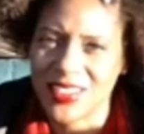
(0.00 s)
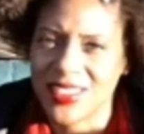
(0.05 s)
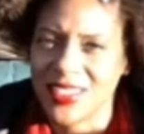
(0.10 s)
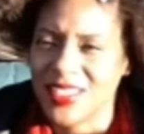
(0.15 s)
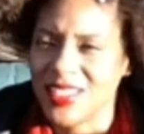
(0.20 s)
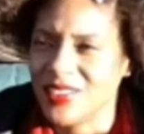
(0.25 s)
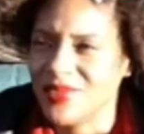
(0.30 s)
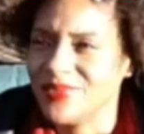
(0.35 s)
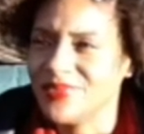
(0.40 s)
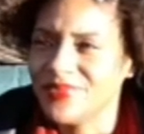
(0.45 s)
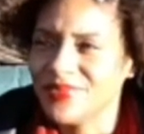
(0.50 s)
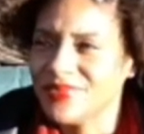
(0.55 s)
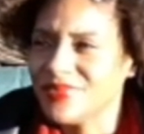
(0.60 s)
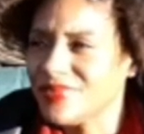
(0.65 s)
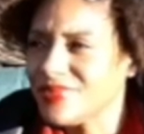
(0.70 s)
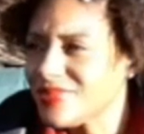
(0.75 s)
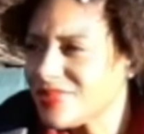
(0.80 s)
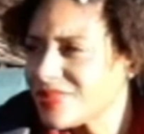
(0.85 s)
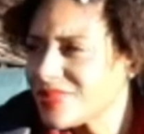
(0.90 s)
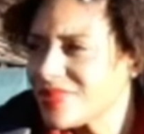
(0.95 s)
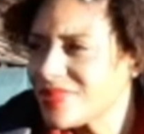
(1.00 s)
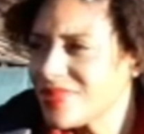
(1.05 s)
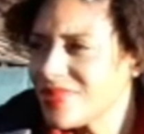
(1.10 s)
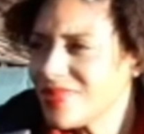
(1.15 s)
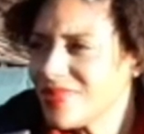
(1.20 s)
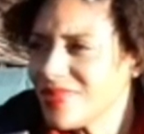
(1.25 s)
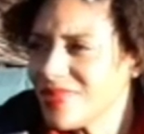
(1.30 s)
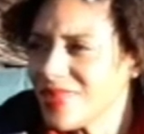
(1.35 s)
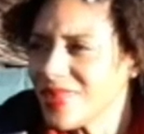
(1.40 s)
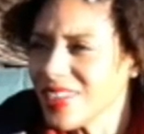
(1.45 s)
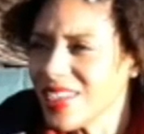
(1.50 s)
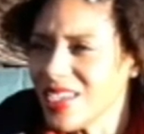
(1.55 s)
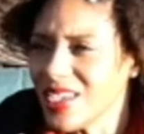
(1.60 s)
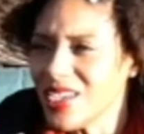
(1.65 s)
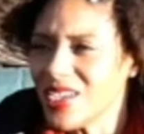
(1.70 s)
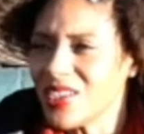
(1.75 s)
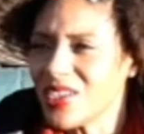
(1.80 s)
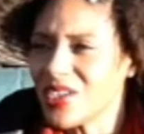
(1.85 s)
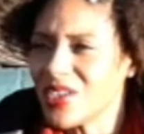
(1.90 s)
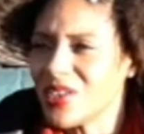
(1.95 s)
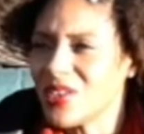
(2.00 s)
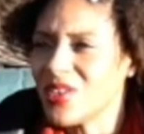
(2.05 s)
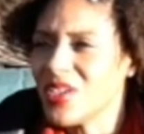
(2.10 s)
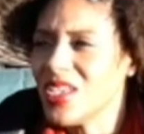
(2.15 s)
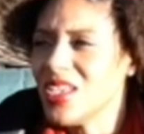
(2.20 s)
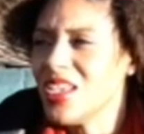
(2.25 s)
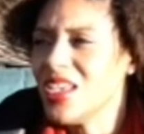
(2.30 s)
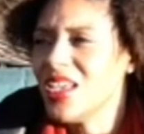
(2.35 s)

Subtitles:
and you know